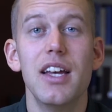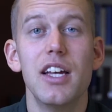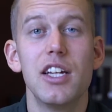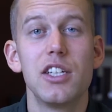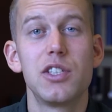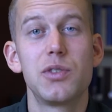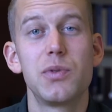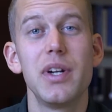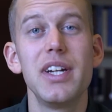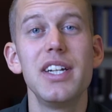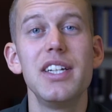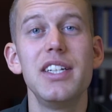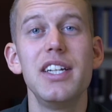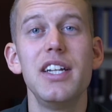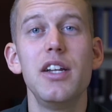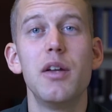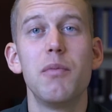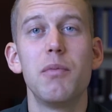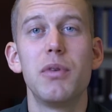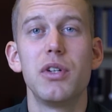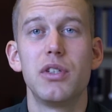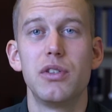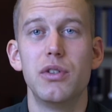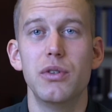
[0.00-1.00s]
Strategy
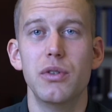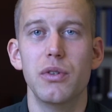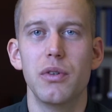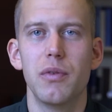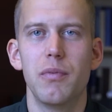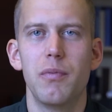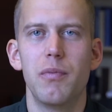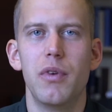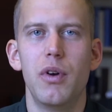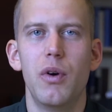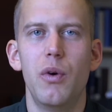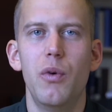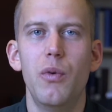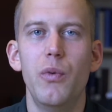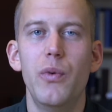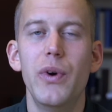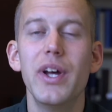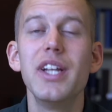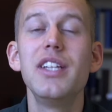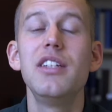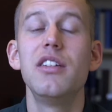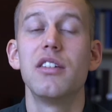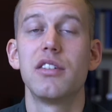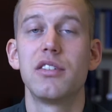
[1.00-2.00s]
number 2.
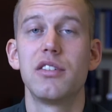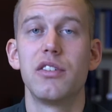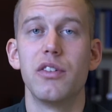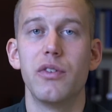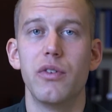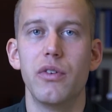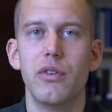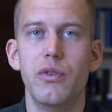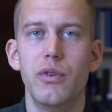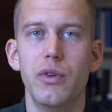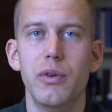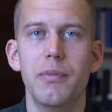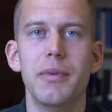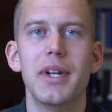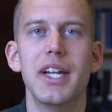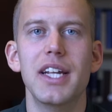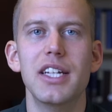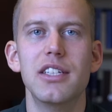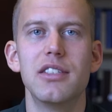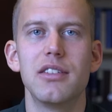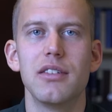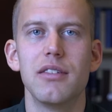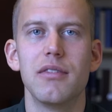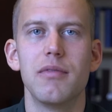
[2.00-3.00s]
Register
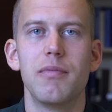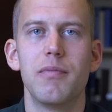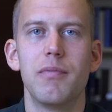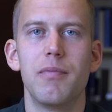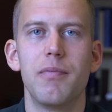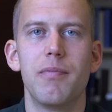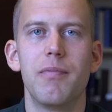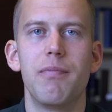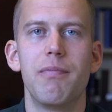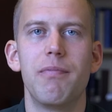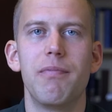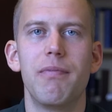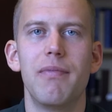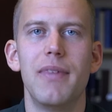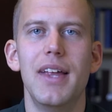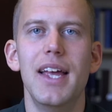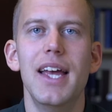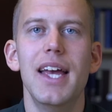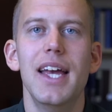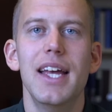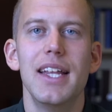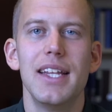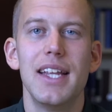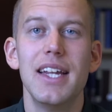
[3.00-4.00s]
rumination.
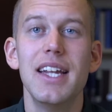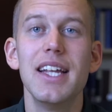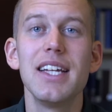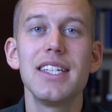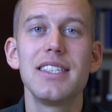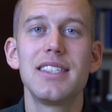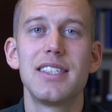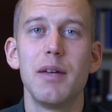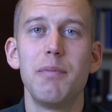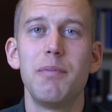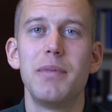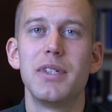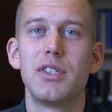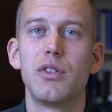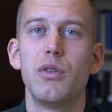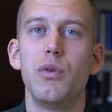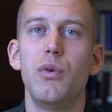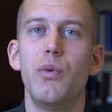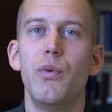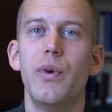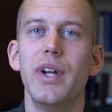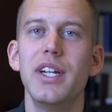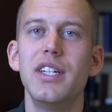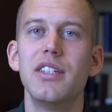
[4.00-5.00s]
The next step is to
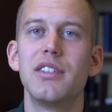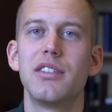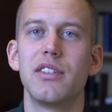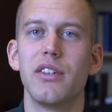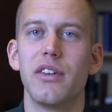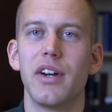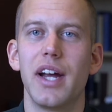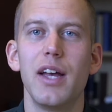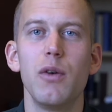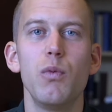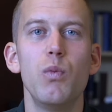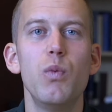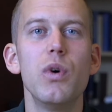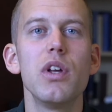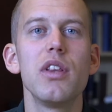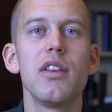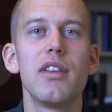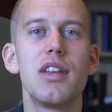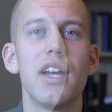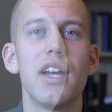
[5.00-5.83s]
register at what